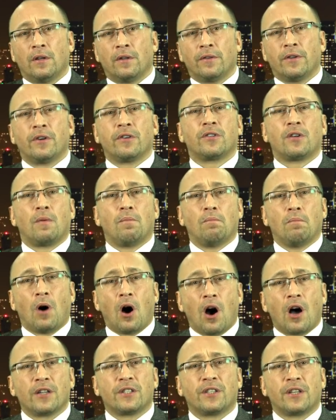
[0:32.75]
There's a
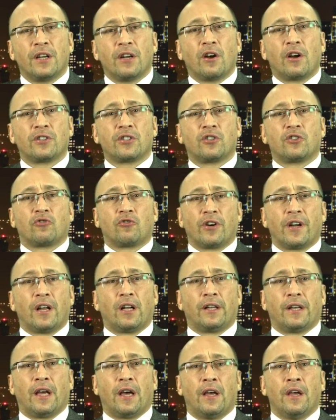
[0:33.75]
mosque in
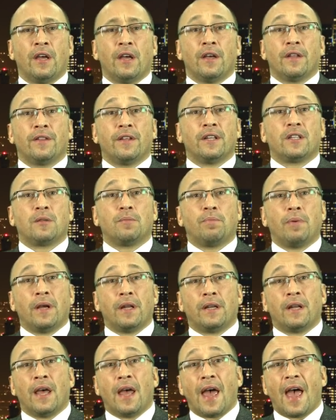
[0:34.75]
Australia that's
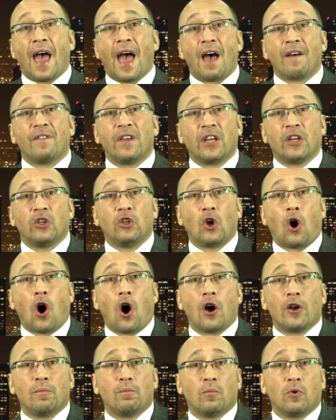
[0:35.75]
been having
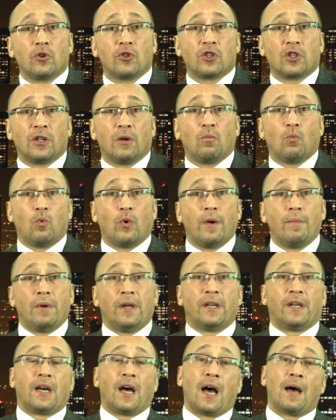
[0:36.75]
non-Muslim
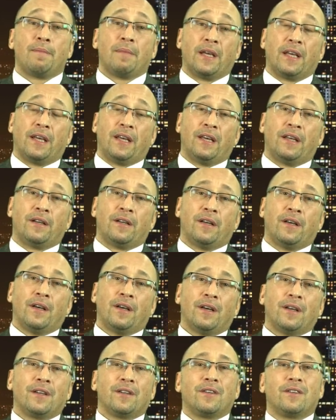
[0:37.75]
women coming in
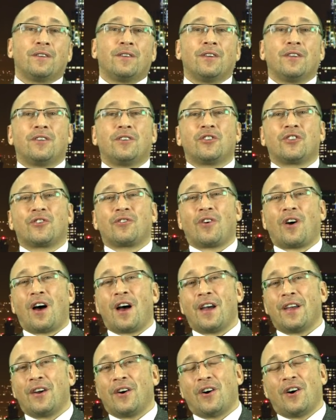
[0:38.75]
to
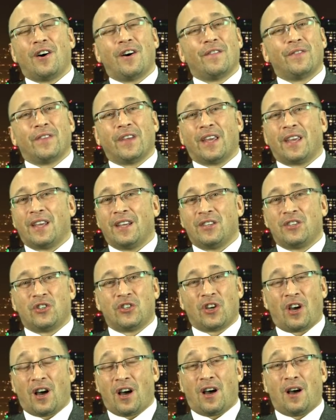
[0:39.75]
try on the
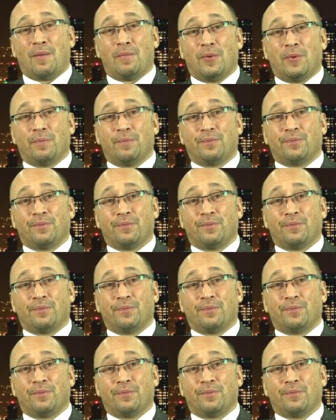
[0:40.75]
hijab.